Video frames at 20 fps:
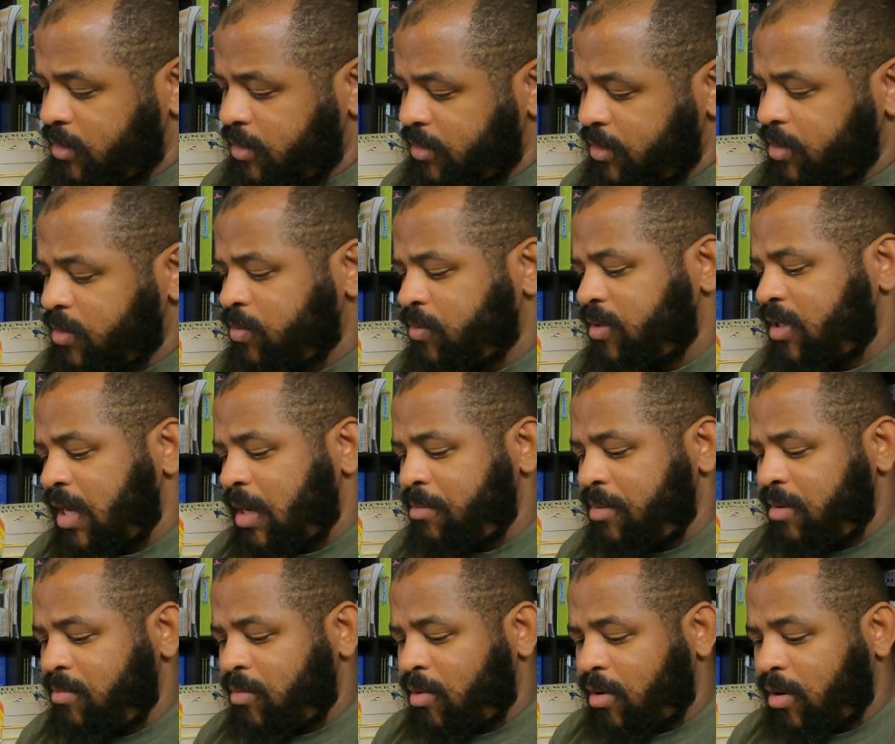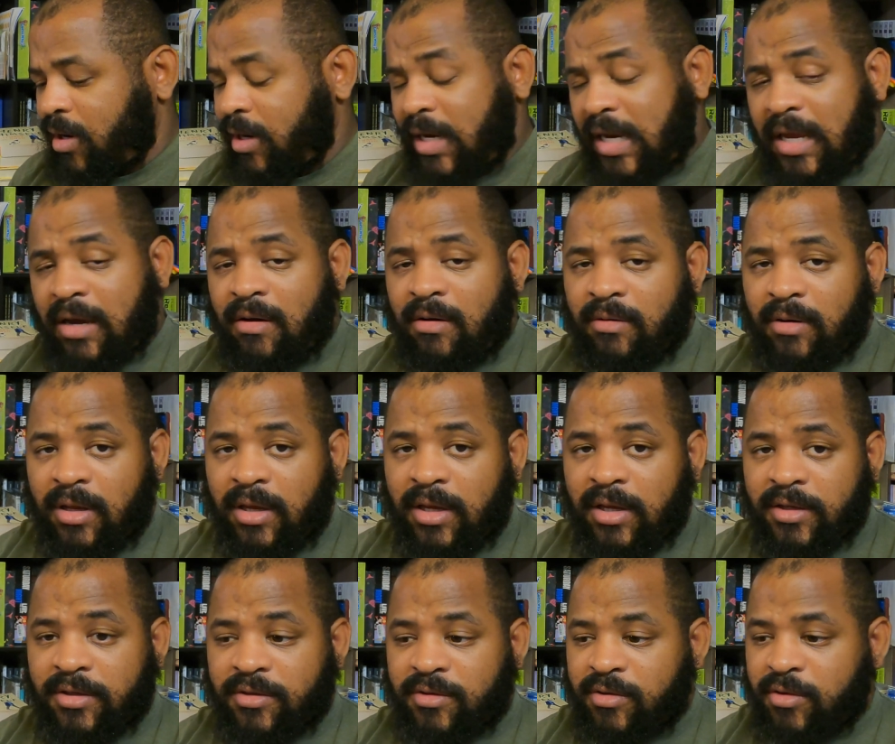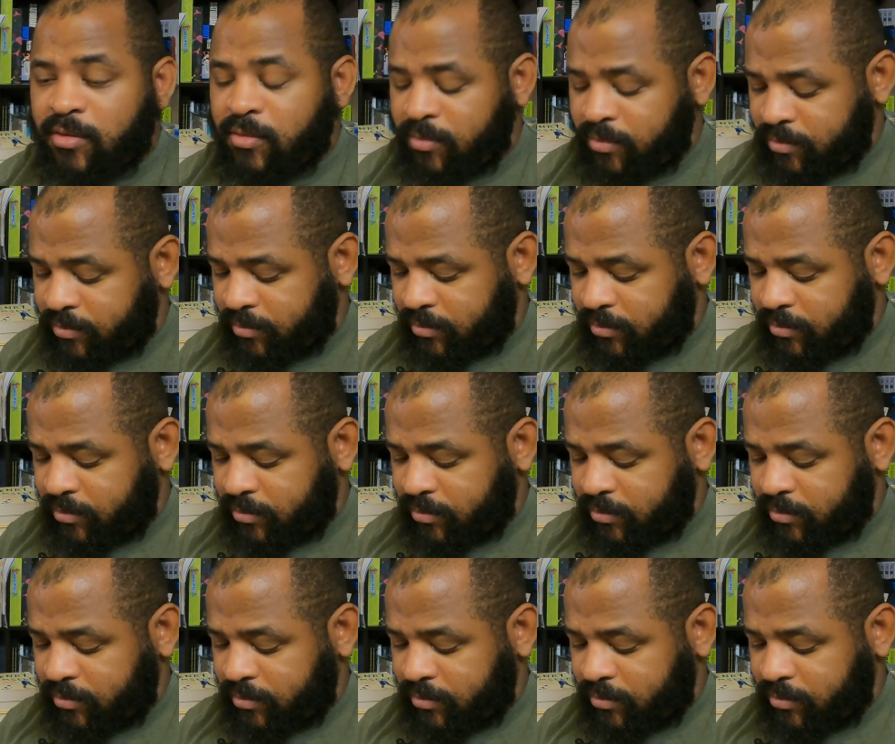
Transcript: This one I'll be marking down as new.